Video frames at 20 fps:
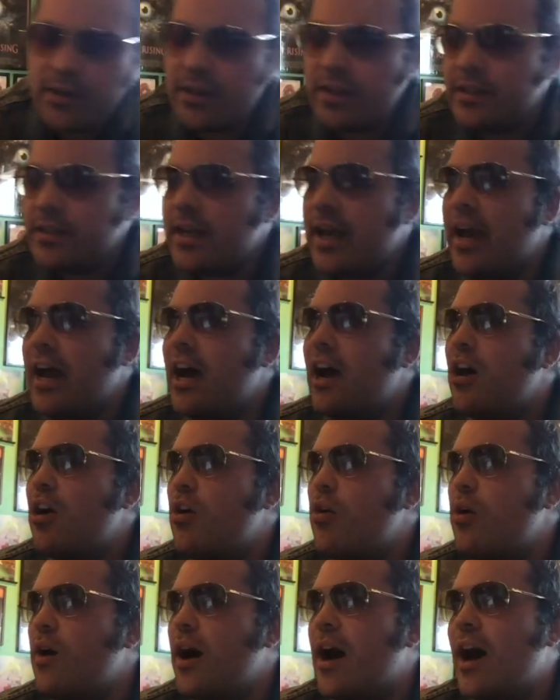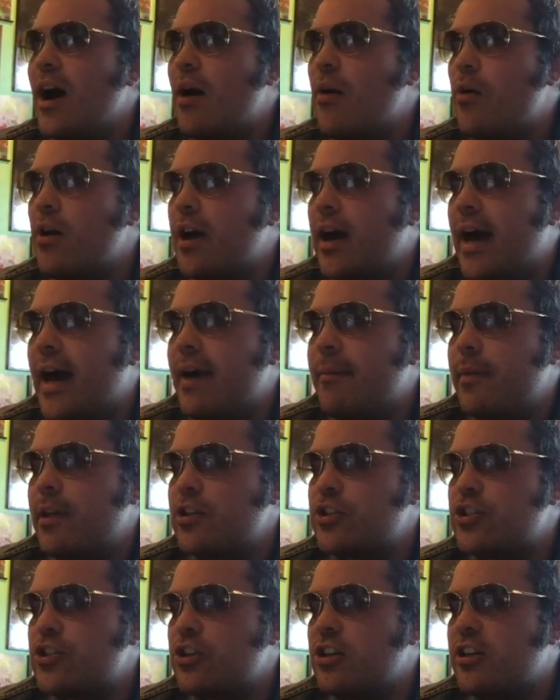Now I'm
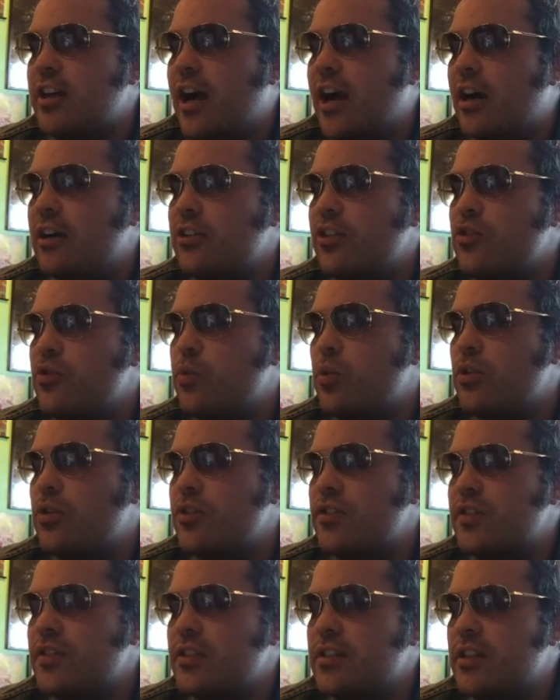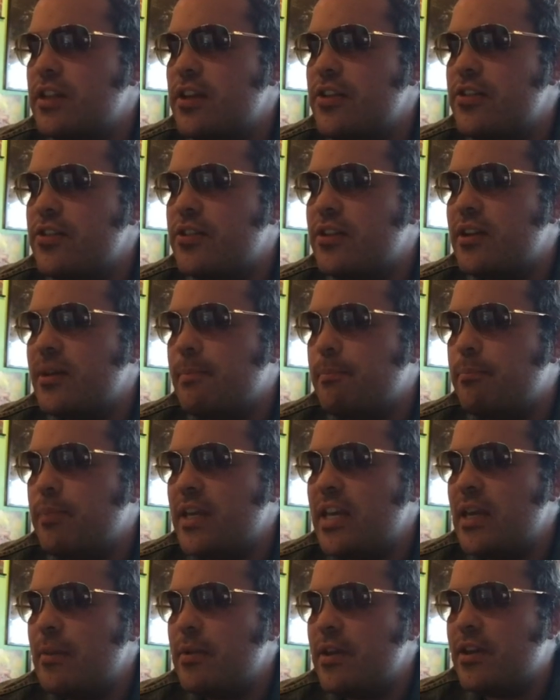not sure how this one is gonna
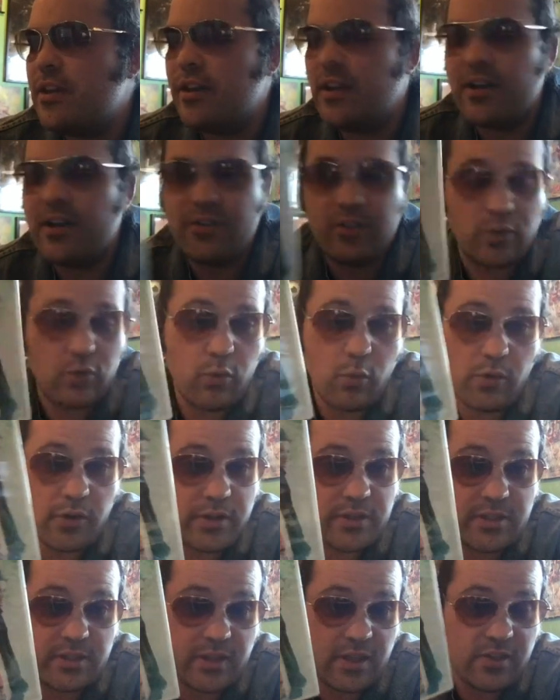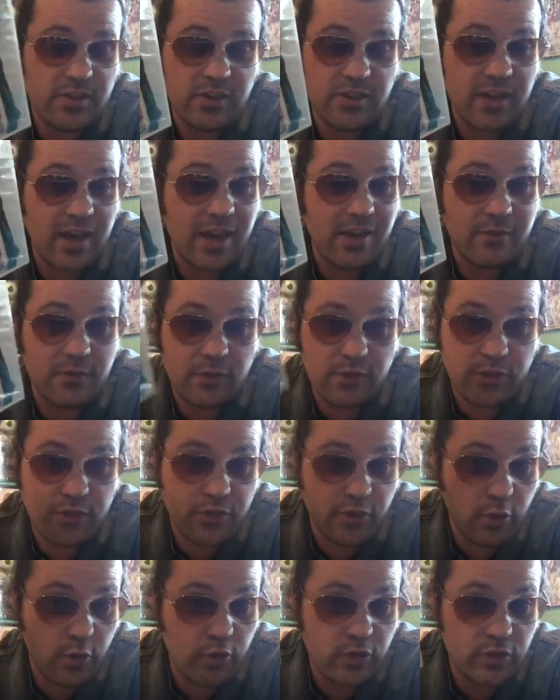be, because according to this got
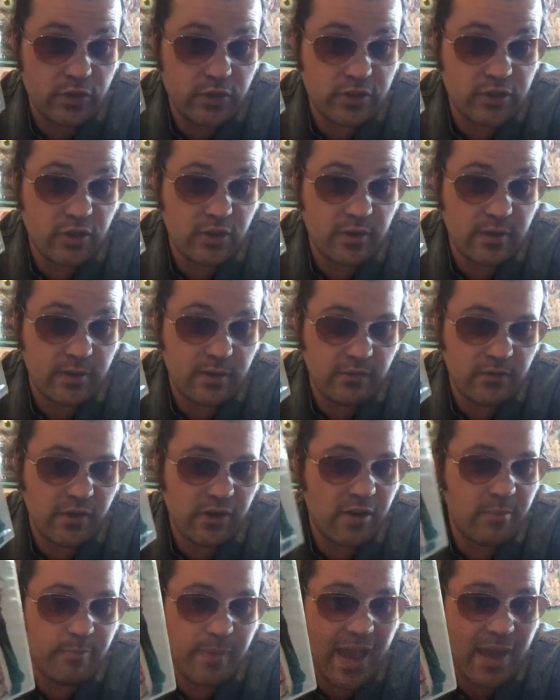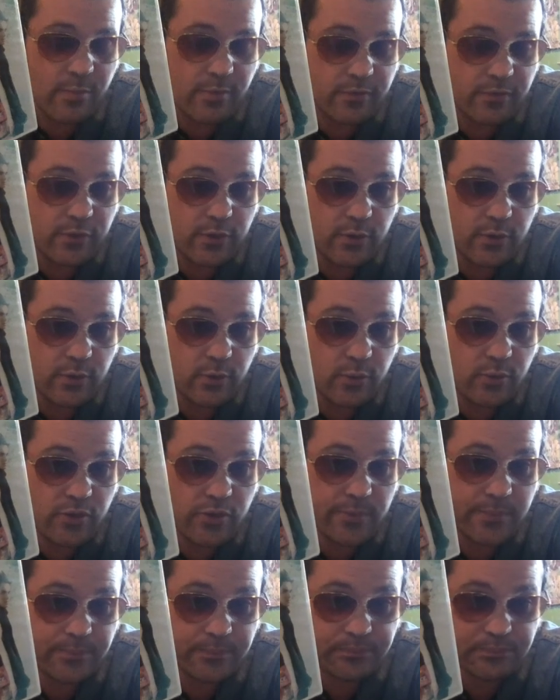so very bad
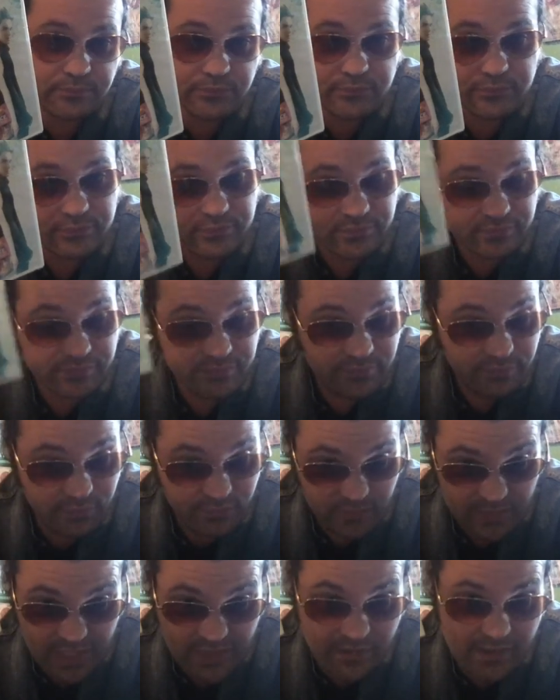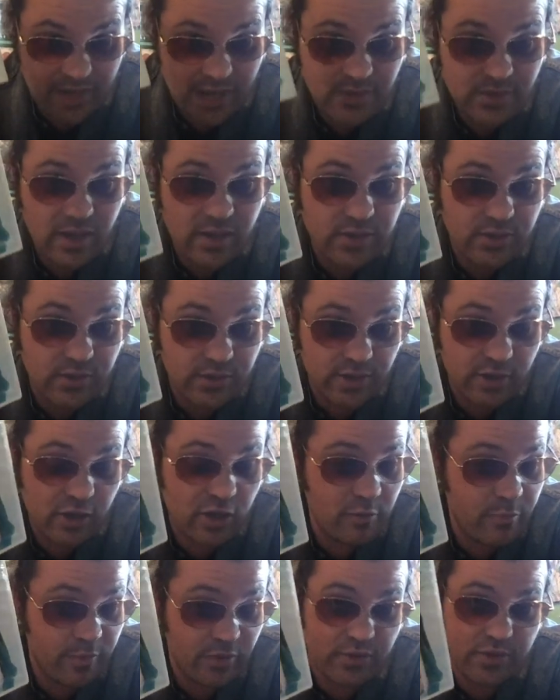reviews. Even has a
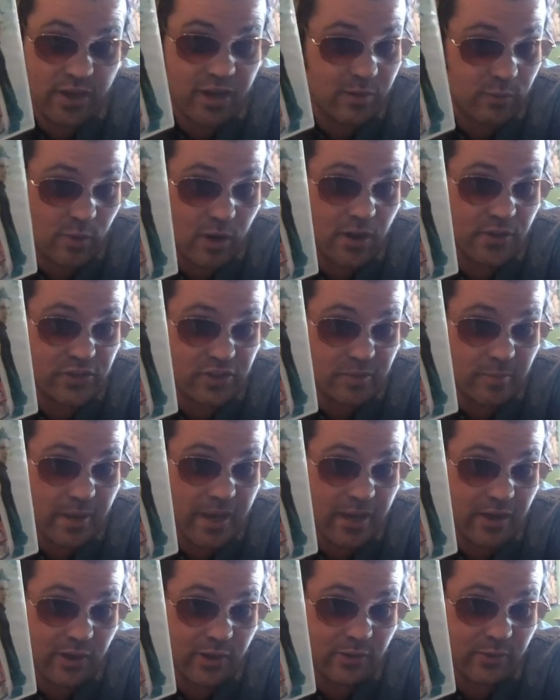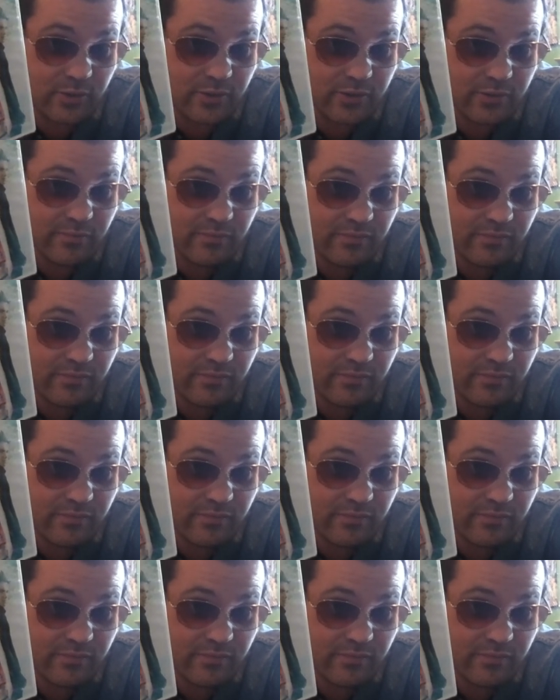0% of Rotten Tomatoes.